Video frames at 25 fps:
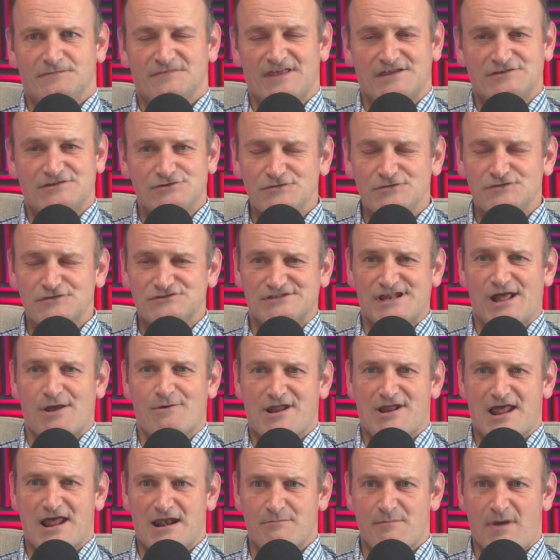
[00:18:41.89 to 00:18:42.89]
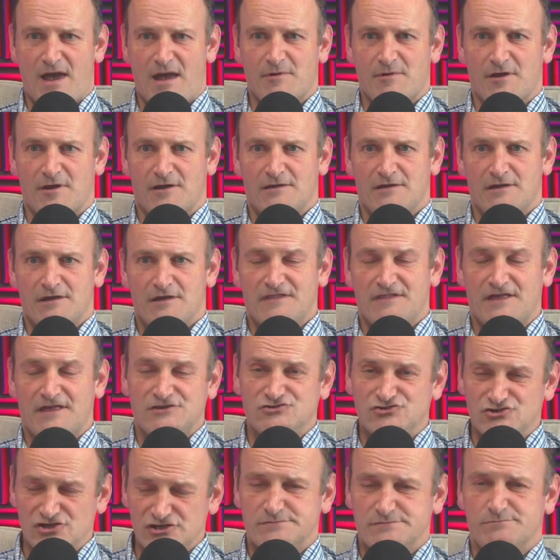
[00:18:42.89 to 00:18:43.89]
They do this now in Alabama. They
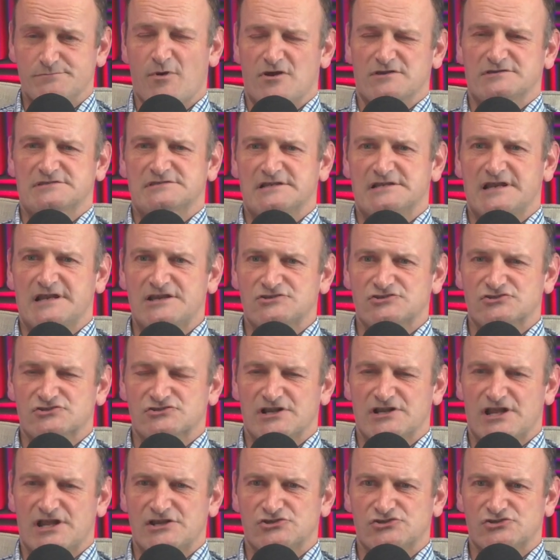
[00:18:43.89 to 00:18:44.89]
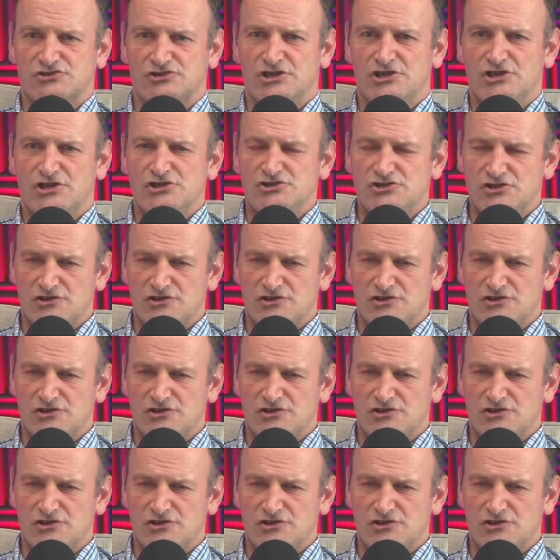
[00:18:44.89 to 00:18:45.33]
just passed the legislation